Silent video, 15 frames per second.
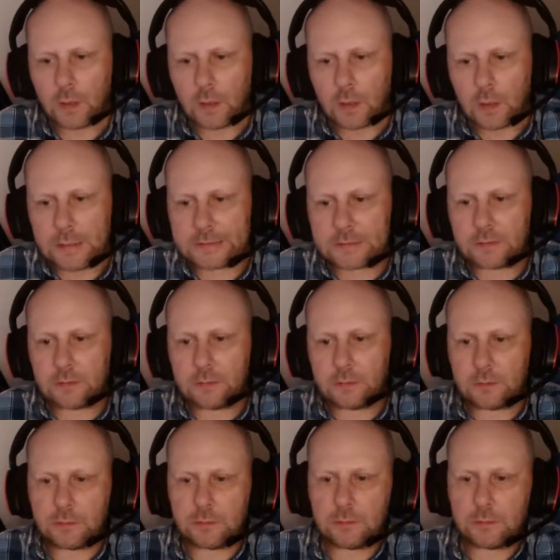I,
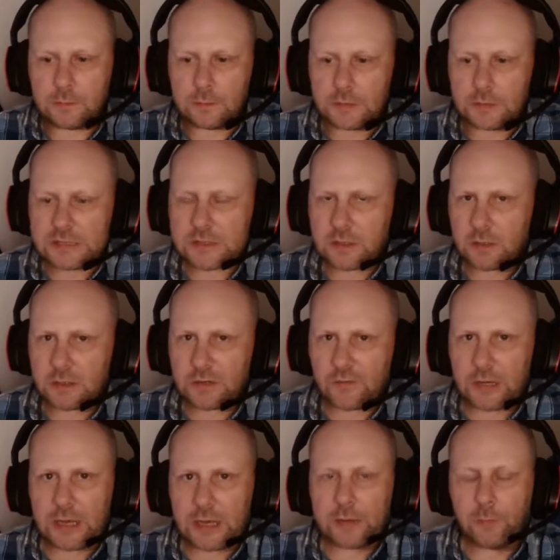it's kind of a
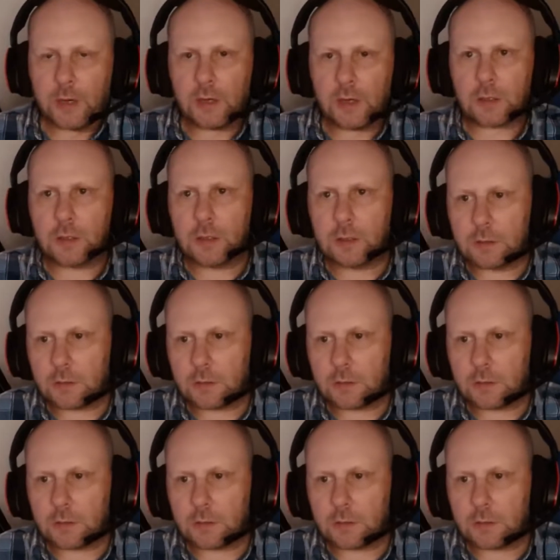landmark.